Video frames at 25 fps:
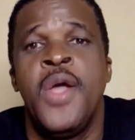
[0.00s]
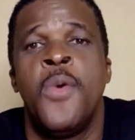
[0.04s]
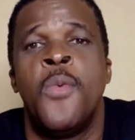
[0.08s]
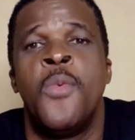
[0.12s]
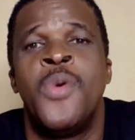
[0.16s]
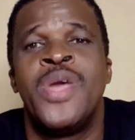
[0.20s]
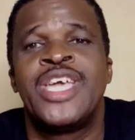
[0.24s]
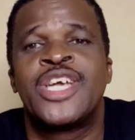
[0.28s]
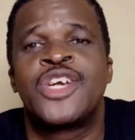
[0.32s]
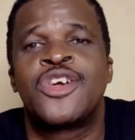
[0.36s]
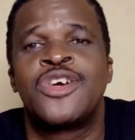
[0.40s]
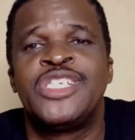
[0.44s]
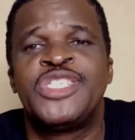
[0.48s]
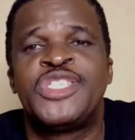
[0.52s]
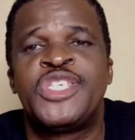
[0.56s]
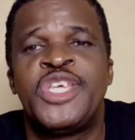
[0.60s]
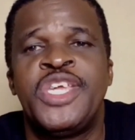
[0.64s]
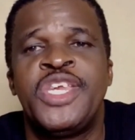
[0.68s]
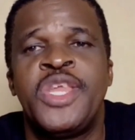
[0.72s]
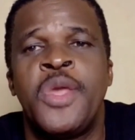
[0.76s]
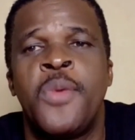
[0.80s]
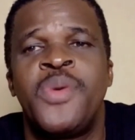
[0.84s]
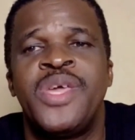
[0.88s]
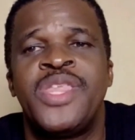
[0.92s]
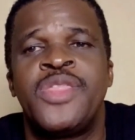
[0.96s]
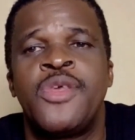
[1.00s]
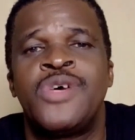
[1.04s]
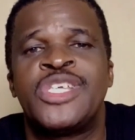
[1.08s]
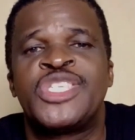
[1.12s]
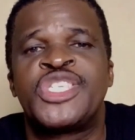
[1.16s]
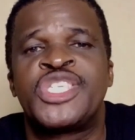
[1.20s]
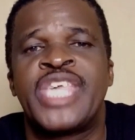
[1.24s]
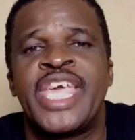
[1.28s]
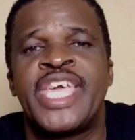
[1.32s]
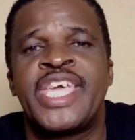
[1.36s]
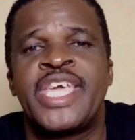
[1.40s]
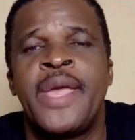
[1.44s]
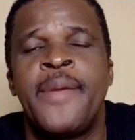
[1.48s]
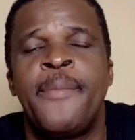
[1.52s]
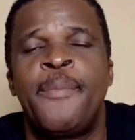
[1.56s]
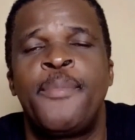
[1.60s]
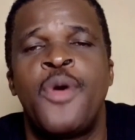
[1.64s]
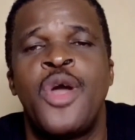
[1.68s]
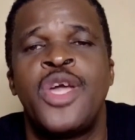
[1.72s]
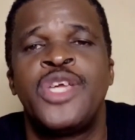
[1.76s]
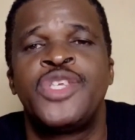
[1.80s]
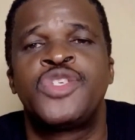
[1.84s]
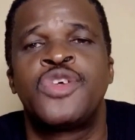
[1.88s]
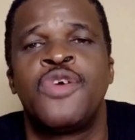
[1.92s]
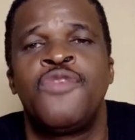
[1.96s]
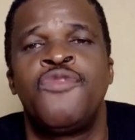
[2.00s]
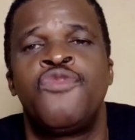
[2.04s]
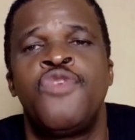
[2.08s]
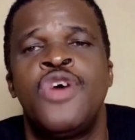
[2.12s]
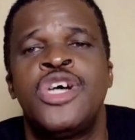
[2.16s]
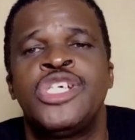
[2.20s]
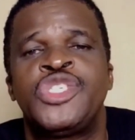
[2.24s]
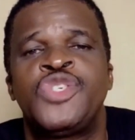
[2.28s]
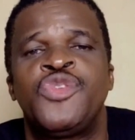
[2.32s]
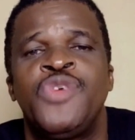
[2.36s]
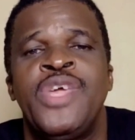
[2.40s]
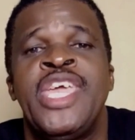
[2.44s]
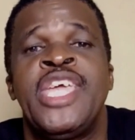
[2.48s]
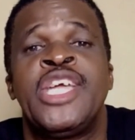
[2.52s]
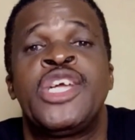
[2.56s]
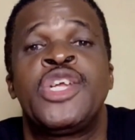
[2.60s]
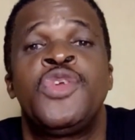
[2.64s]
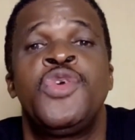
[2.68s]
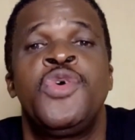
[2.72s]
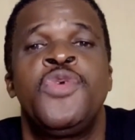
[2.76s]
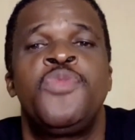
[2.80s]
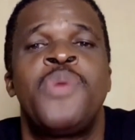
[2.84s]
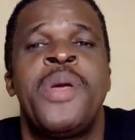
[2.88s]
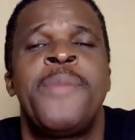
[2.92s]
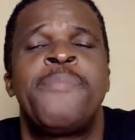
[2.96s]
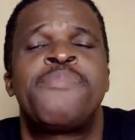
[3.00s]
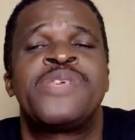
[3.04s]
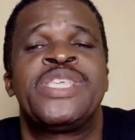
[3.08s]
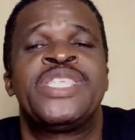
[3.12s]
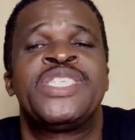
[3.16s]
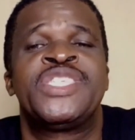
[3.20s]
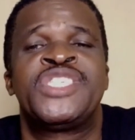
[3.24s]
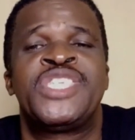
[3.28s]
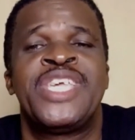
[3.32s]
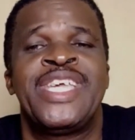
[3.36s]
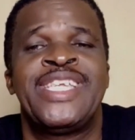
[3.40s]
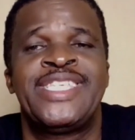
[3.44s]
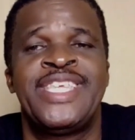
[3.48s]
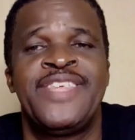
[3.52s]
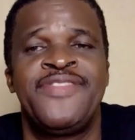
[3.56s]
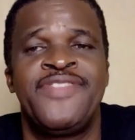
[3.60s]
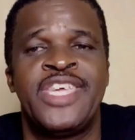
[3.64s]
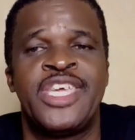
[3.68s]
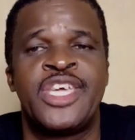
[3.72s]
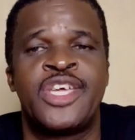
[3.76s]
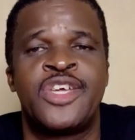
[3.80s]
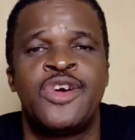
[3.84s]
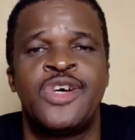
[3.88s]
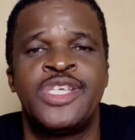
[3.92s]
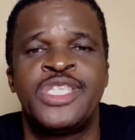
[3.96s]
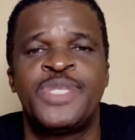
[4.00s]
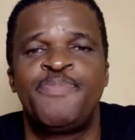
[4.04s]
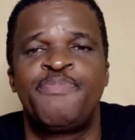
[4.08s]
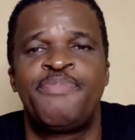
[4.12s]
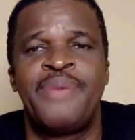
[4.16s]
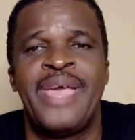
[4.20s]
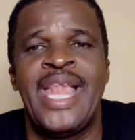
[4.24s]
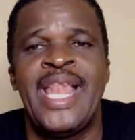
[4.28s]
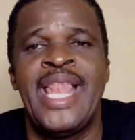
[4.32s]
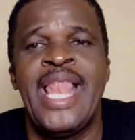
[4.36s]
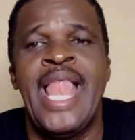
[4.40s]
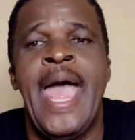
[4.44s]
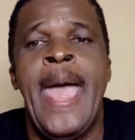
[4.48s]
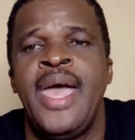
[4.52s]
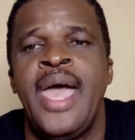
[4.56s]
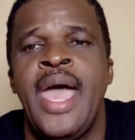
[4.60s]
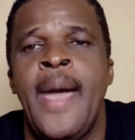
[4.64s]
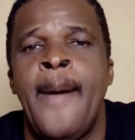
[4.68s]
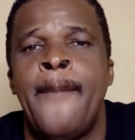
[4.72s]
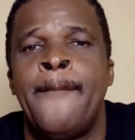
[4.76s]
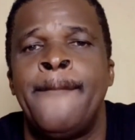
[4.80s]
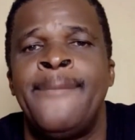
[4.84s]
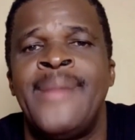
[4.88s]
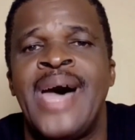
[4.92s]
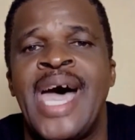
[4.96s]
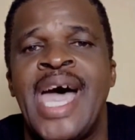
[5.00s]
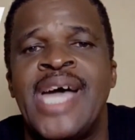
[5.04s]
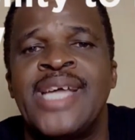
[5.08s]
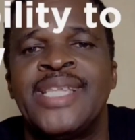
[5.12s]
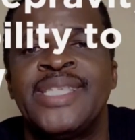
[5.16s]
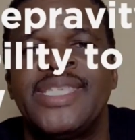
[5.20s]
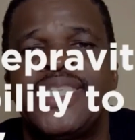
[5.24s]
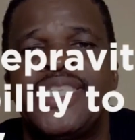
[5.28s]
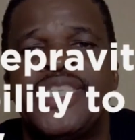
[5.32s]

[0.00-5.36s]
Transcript: We continue with our second point of what to include when presenting the gospel: man's